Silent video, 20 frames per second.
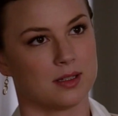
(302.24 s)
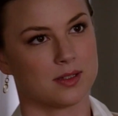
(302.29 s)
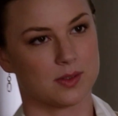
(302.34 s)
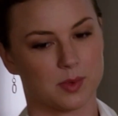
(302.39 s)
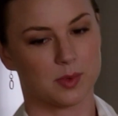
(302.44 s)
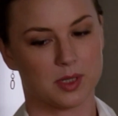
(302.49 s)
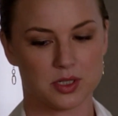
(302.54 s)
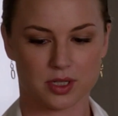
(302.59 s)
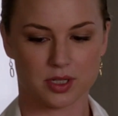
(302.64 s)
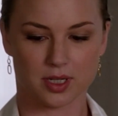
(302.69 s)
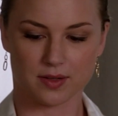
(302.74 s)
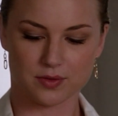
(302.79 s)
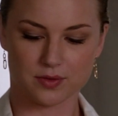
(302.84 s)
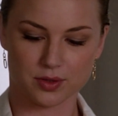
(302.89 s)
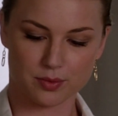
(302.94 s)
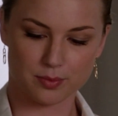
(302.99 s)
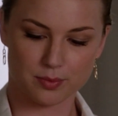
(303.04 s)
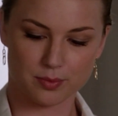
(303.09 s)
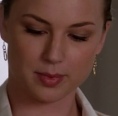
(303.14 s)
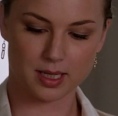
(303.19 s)
Especially
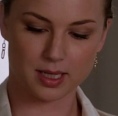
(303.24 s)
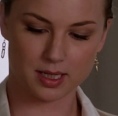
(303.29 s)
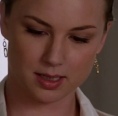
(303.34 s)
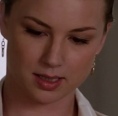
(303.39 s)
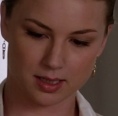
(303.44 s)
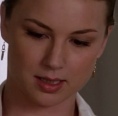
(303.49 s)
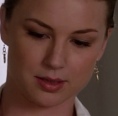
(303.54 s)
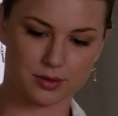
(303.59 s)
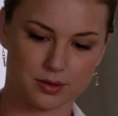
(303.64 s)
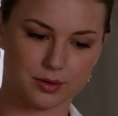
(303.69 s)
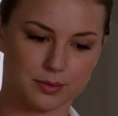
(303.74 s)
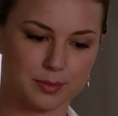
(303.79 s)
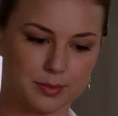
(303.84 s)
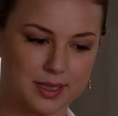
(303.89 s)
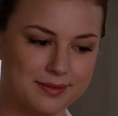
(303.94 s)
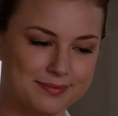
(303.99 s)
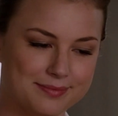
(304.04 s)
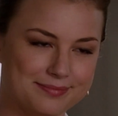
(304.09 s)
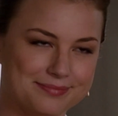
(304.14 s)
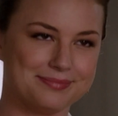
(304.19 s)
after you manhandled
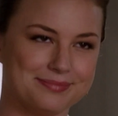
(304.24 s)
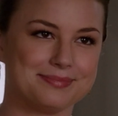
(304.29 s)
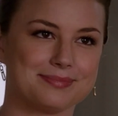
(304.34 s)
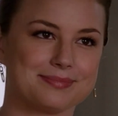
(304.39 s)
me.